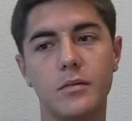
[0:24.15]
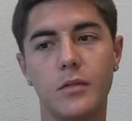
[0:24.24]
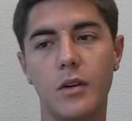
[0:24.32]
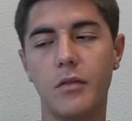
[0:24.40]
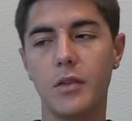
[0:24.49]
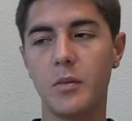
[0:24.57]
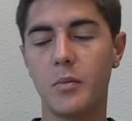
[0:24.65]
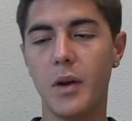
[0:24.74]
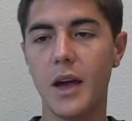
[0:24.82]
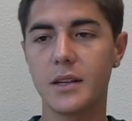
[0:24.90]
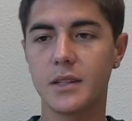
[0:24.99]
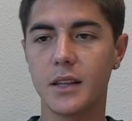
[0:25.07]
Well, for the
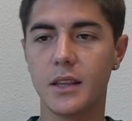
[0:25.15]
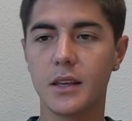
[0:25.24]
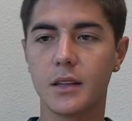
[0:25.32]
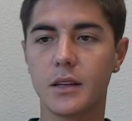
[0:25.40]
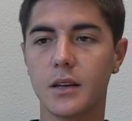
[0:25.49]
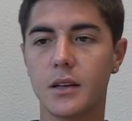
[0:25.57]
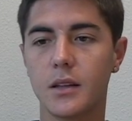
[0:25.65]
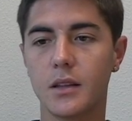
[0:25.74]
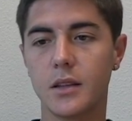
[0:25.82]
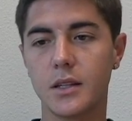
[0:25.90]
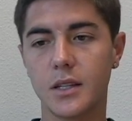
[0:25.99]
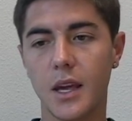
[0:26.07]
past, I think the
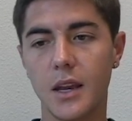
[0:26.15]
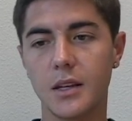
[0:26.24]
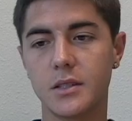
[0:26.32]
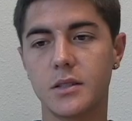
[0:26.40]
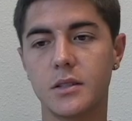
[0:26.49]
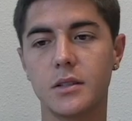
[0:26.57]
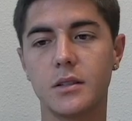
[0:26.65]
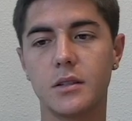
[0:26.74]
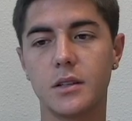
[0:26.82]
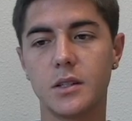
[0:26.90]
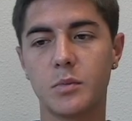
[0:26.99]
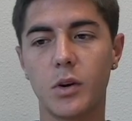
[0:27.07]
skate is
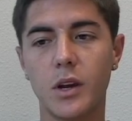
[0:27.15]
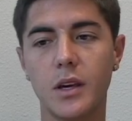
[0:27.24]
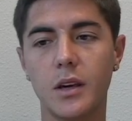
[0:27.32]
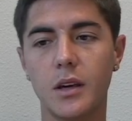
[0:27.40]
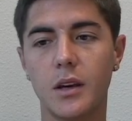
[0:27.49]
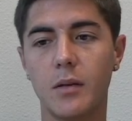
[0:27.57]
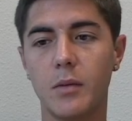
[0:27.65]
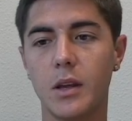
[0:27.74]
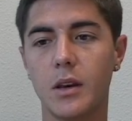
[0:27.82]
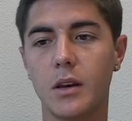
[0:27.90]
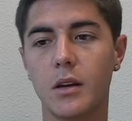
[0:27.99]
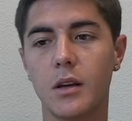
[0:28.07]
pretty good. I
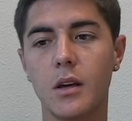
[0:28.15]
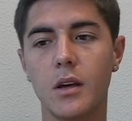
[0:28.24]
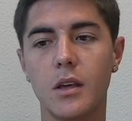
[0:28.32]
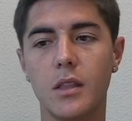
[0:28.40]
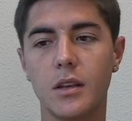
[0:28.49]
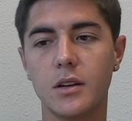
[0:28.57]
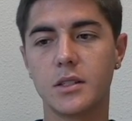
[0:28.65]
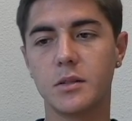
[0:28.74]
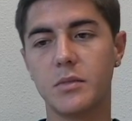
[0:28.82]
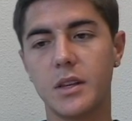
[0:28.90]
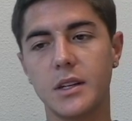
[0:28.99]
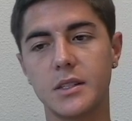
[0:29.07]
mean, there's
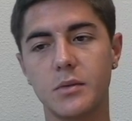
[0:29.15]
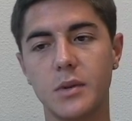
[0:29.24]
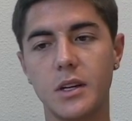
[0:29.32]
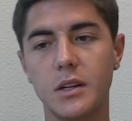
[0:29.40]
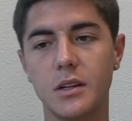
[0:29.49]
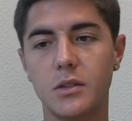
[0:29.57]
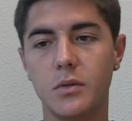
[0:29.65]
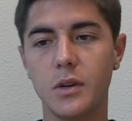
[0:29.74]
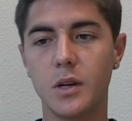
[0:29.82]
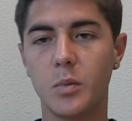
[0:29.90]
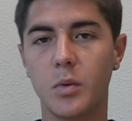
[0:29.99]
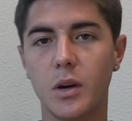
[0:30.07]
some things that we need to
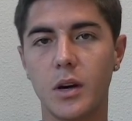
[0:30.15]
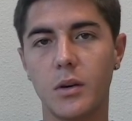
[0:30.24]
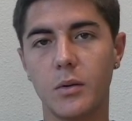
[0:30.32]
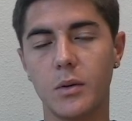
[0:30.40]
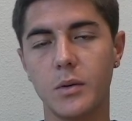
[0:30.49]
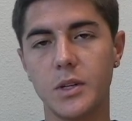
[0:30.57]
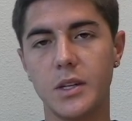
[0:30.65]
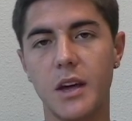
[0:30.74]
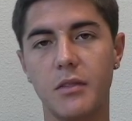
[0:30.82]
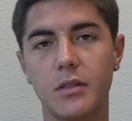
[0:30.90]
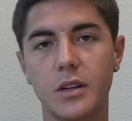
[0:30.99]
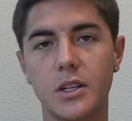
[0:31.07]
tweak, but we
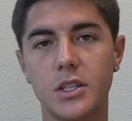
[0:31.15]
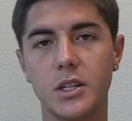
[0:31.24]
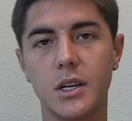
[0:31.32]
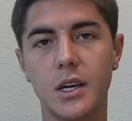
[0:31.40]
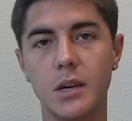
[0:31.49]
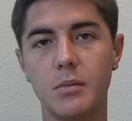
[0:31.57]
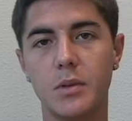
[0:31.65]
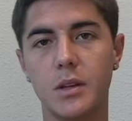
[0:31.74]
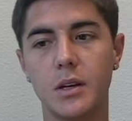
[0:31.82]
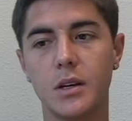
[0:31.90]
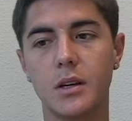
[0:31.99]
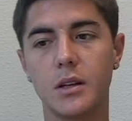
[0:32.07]
definitely should keep
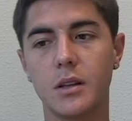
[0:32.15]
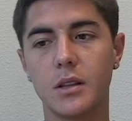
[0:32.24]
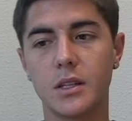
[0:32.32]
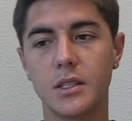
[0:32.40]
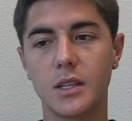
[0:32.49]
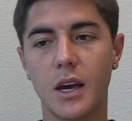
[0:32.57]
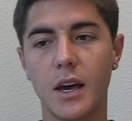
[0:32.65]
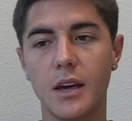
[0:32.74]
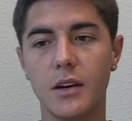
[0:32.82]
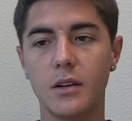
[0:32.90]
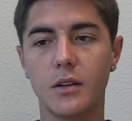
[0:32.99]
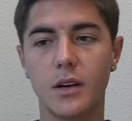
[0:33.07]
the
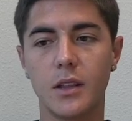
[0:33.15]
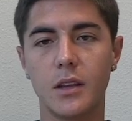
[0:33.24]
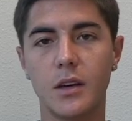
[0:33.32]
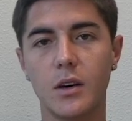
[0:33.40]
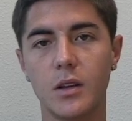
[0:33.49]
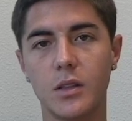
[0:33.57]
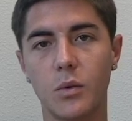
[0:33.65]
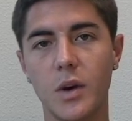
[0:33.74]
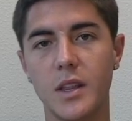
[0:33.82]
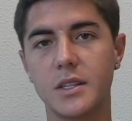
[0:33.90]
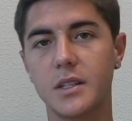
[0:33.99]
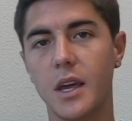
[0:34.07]
style and the
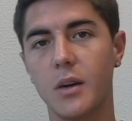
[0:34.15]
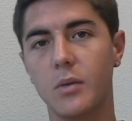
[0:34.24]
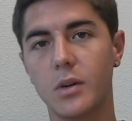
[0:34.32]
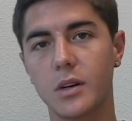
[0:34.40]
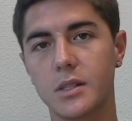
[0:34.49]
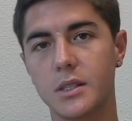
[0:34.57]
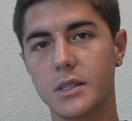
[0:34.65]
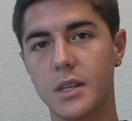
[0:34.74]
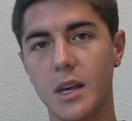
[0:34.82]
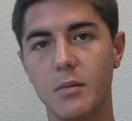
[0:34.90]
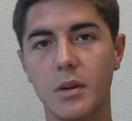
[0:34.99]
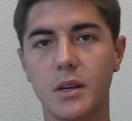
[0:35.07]
way the skate works the
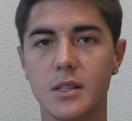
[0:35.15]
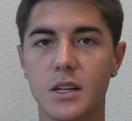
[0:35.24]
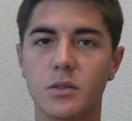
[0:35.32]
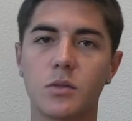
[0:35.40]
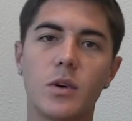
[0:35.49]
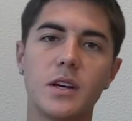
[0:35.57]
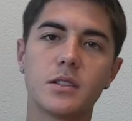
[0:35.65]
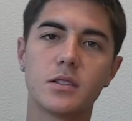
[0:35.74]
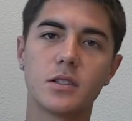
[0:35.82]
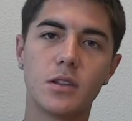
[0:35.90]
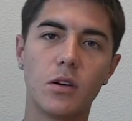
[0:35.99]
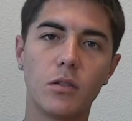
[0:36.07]
same, because that's what Razor
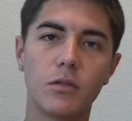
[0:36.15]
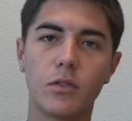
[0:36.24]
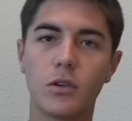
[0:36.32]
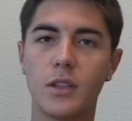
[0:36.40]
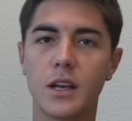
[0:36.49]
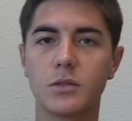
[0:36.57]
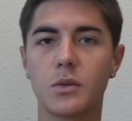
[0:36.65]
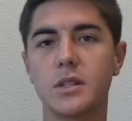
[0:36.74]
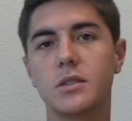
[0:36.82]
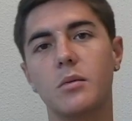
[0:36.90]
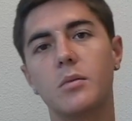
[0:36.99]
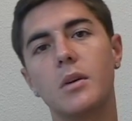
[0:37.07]
is known for, and that's why
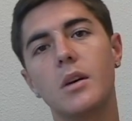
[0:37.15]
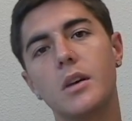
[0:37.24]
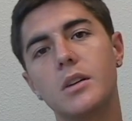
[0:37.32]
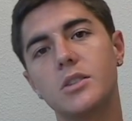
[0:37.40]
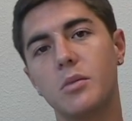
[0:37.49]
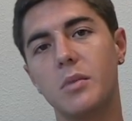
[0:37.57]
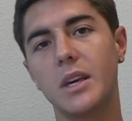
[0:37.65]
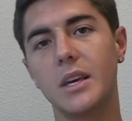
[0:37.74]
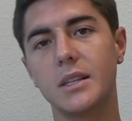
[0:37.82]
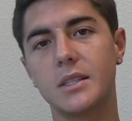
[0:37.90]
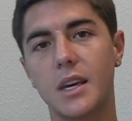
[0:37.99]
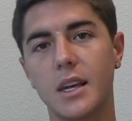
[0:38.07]
so many
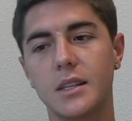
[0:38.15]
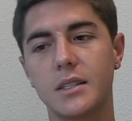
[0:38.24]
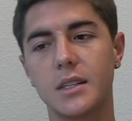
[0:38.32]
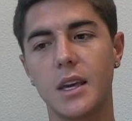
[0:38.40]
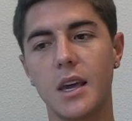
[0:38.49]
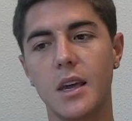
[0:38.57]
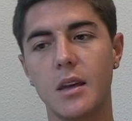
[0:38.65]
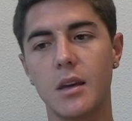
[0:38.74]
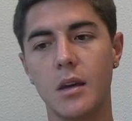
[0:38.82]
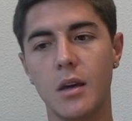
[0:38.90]
kids skate the skate.